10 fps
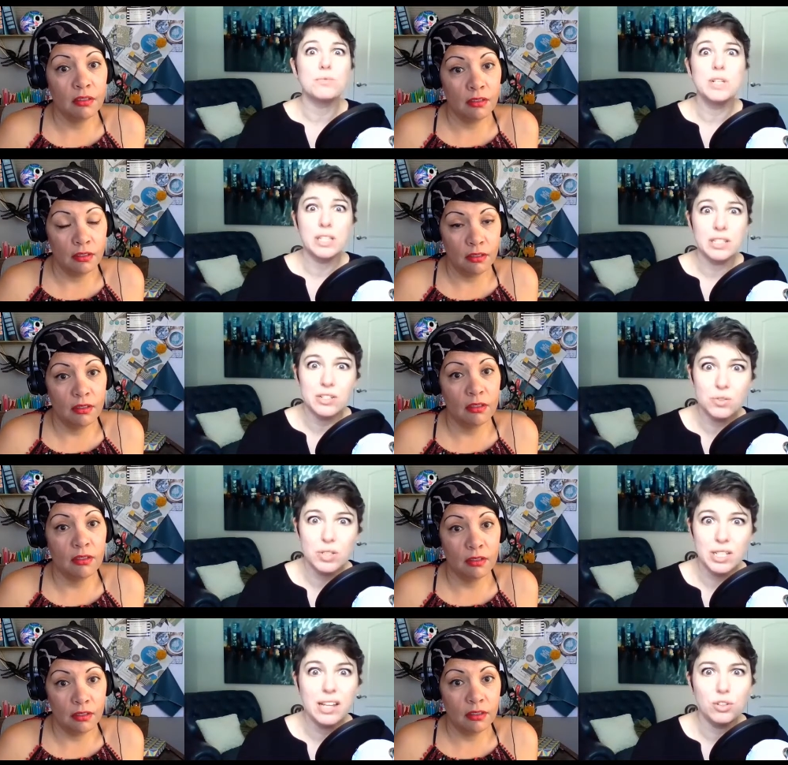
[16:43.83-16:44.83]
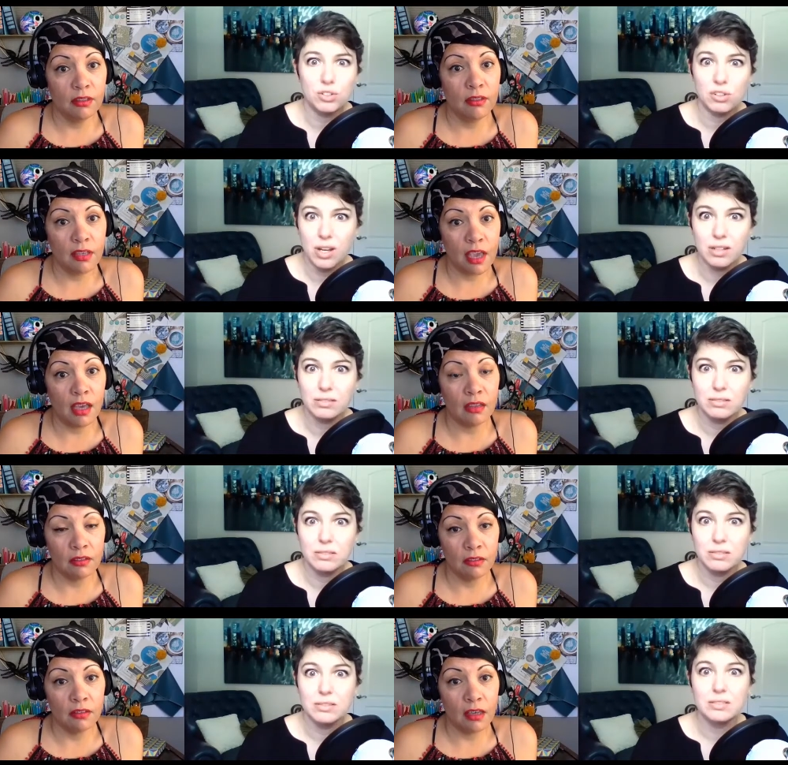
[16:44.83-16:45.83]
Speaker 1: really enjoyed it i learned a lot yeah
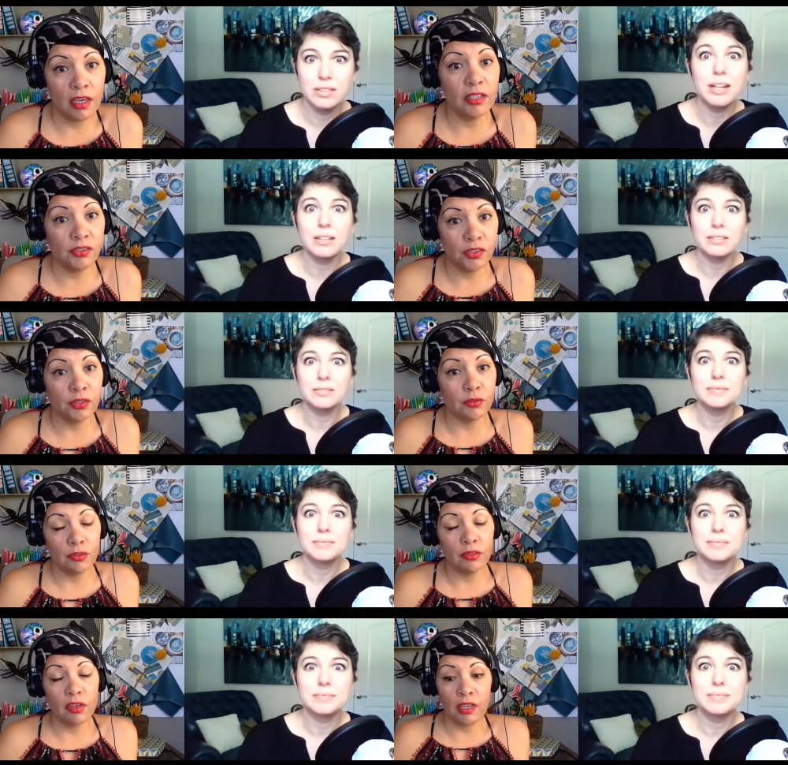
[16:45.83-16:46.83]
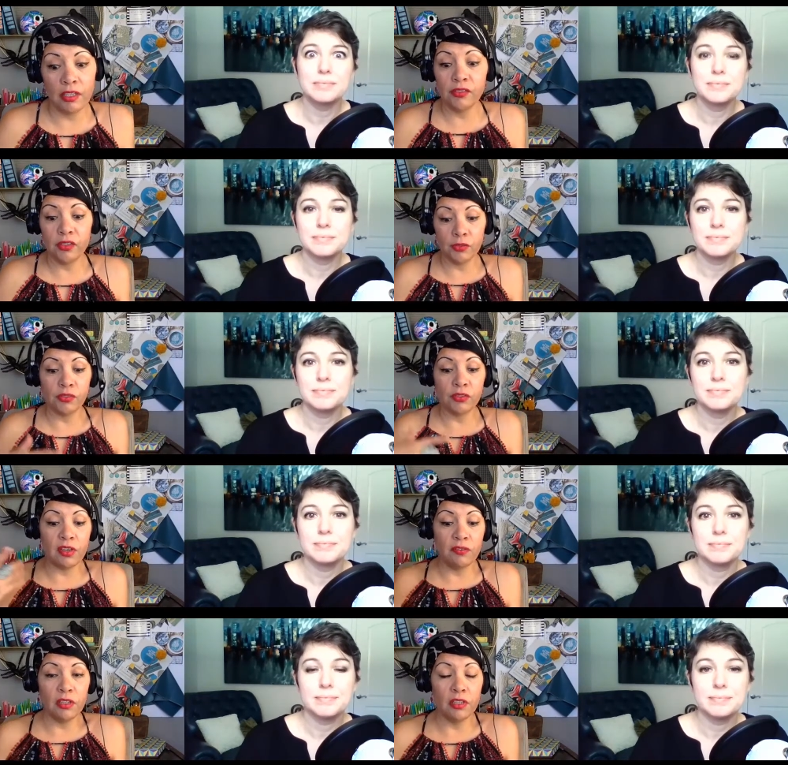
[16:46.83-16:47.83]
Speaker 2: i did too I did too. So
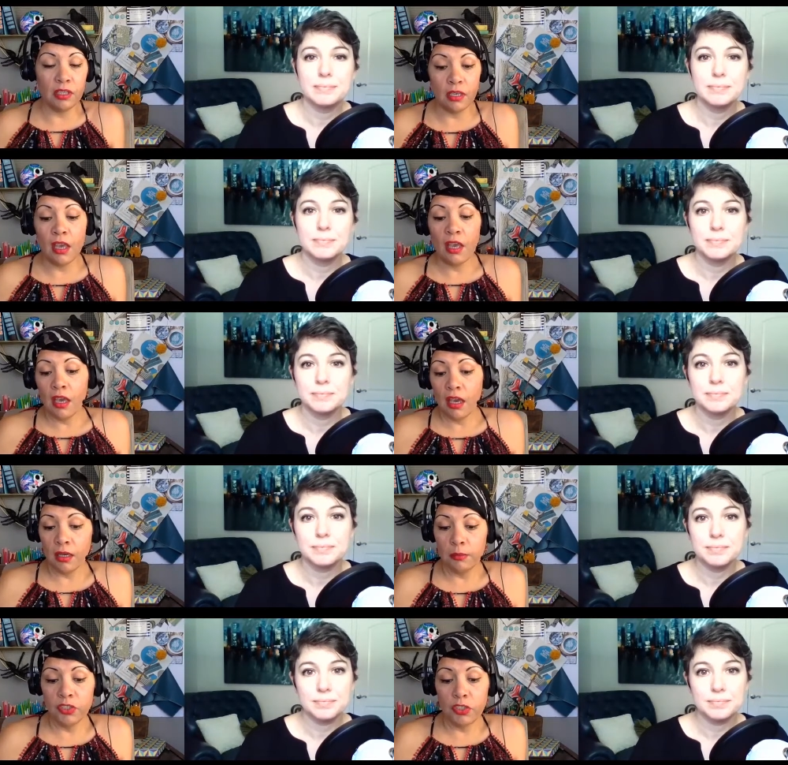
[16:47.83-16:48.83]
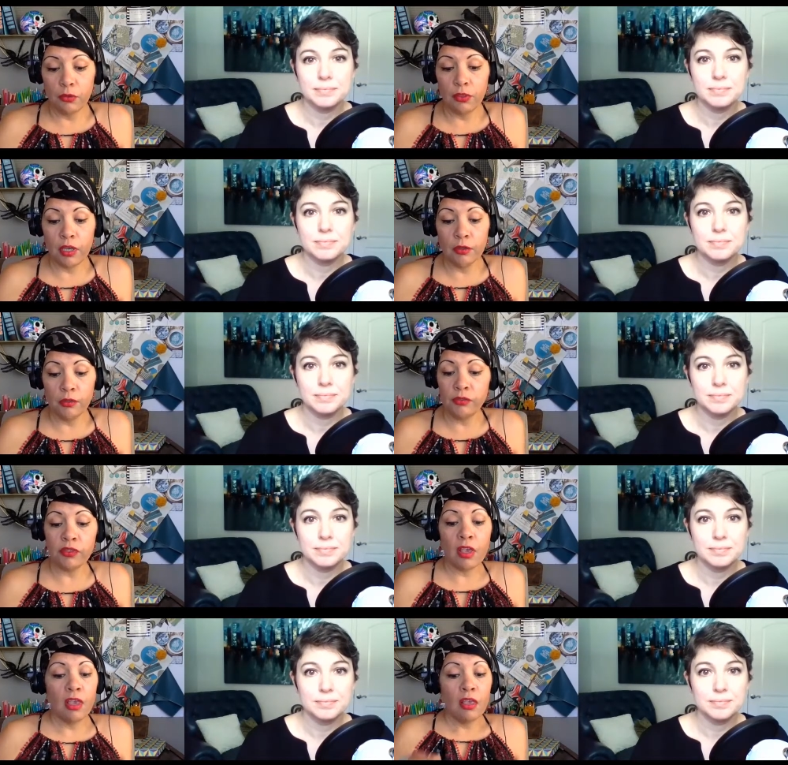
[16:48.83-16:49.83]
definitely um, show
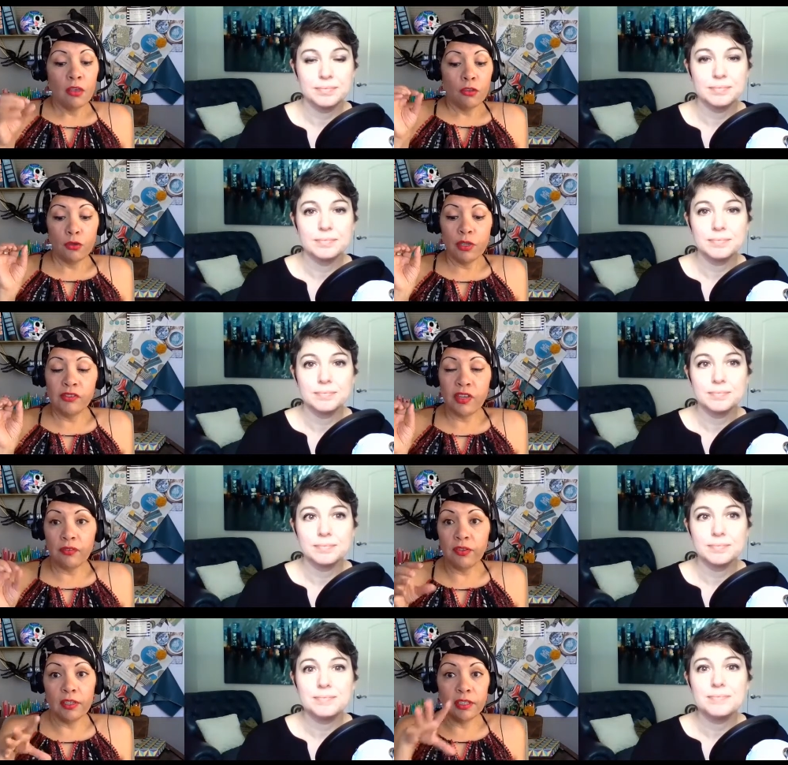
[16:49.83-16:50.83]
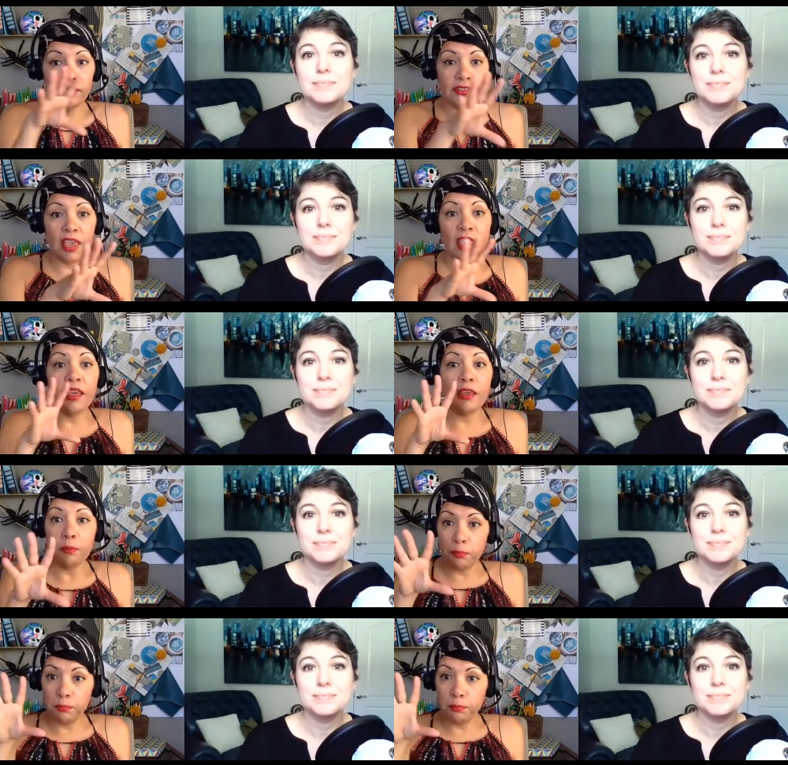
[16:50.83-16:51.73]
those. You could definitely take